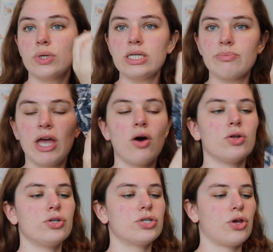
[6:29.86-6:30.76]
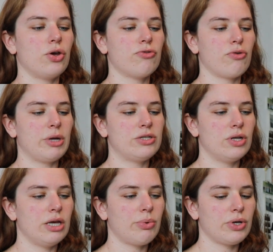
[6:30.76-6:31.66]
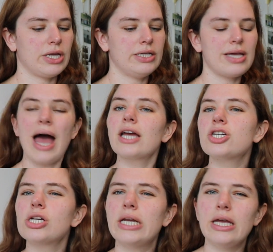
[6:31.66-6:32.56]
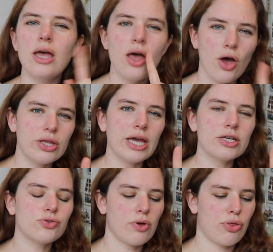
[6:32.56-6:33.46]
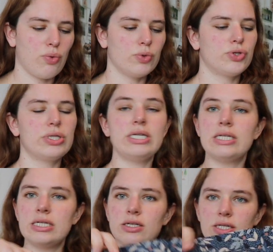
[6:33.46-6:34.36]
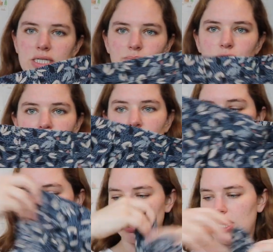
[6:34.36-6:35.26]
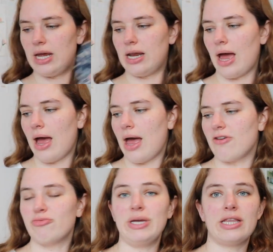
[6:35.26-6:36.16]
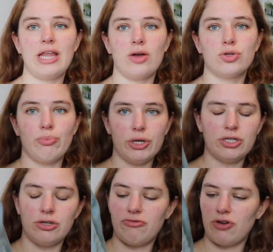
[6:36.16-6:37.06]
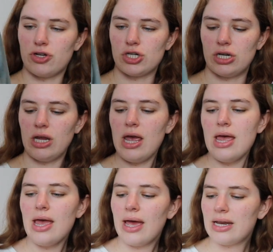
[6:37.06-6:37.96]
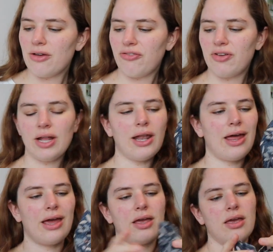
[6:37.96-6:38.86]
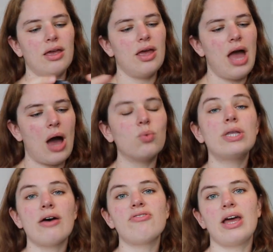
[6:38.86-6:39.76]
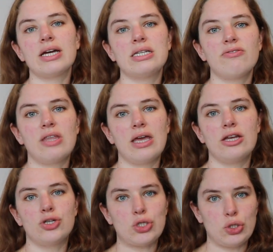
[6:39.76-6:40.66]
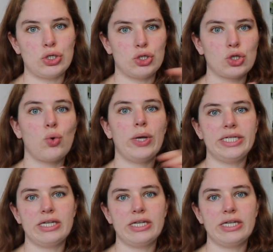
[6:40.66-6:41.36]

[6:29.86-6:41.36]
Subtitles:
one is my other skirt from Atelier Brunette. Actually, an extra thought. So this is the zipped version, and I have made now the buttoned version. And I feel like I would have liked if they just squeezed